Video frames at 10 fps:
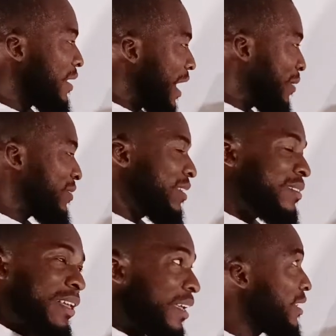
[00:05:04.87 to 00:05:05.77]
times
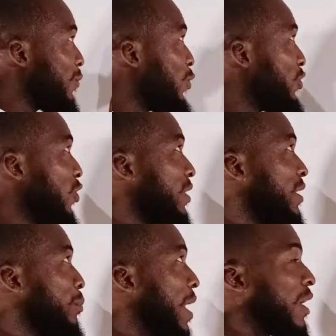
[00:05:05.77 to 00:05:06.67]
this negative will turn
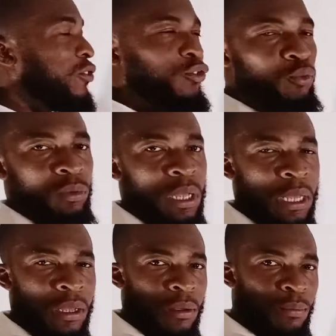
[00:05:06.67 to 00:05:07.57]
it back to
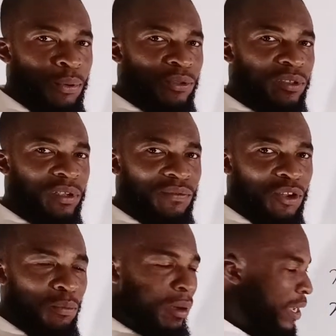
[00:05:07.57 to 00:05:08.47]
positive
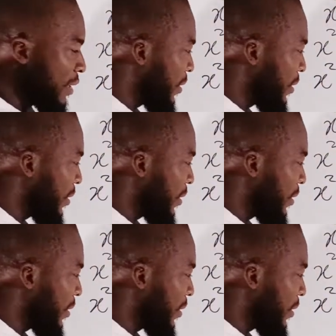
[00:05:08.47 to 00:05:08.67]
number.